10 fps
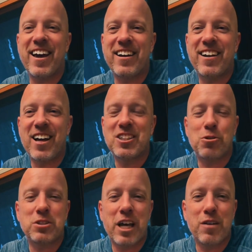And
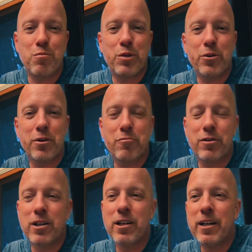uh, she was getting
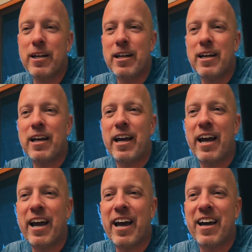beautiful.
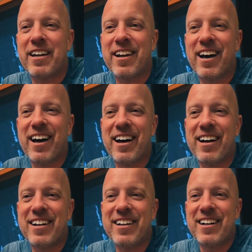And
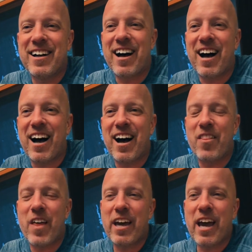uh,
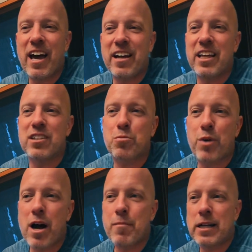uh, they had
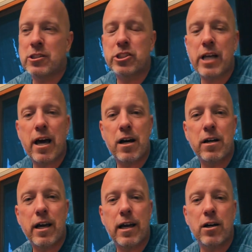his prom on
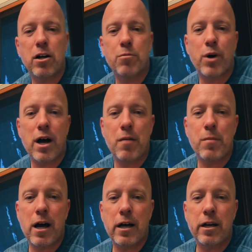Saturday and her
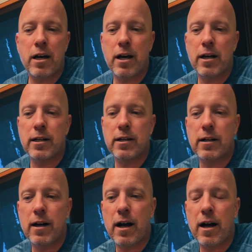prom on
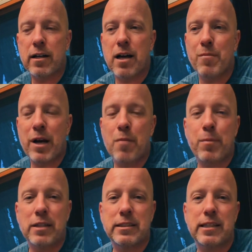uh, uh,
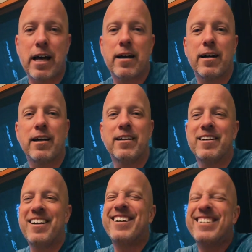coming up on Saturday.